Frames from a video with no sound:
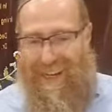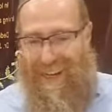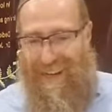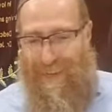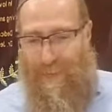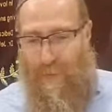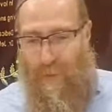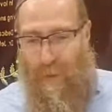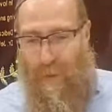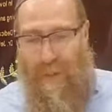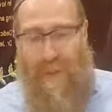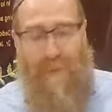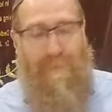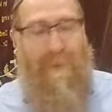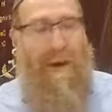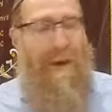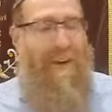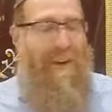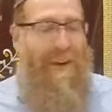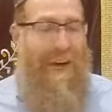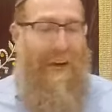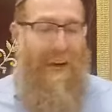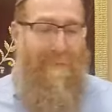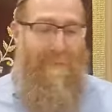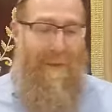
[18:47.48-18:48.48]
What's
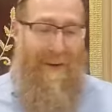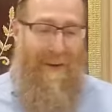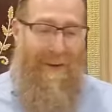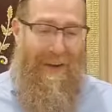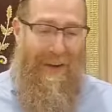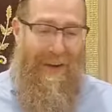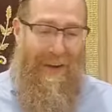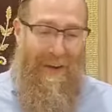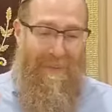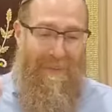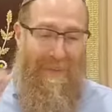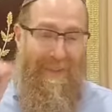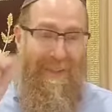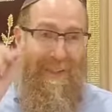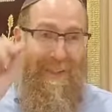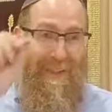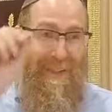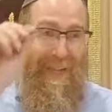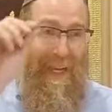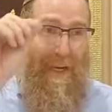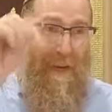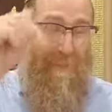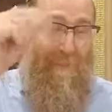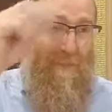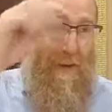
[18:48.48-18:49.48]
barkai? Barkai means it's
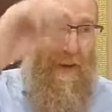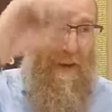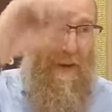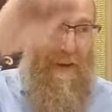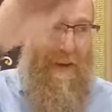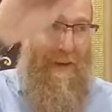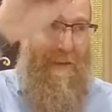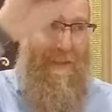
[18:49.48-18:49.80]
like a borak.